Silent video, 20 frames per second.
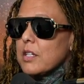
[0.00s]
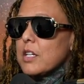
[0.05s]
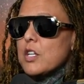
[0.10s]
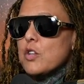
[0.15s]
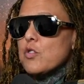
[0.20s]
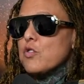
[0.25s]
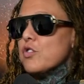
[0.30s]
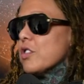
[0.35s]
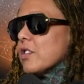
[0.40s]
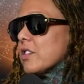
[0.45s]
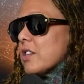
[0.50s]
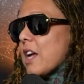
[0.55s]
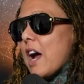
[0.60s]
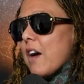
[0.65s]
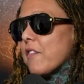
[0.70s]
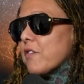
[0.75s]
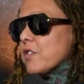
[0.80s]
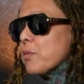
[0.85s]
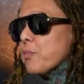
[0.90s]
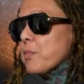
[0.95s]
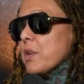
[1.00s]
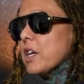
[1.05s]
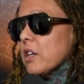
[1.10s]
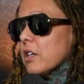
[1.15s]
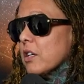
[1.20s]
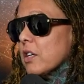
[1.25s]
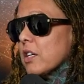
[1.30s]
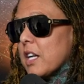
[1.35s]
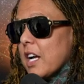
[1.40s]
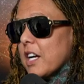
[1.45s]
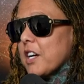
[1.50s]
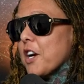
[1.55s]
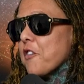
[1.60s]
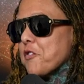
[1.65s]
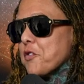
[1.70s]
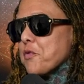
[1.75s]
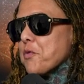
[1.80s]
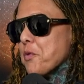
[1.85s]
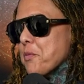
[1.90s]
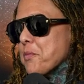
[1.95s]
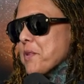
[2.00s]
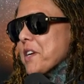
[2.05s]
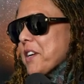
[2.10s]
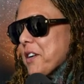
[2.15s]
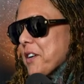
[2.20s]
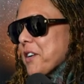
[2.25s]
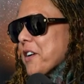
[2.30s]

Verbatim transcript: you just have to be get comfortable being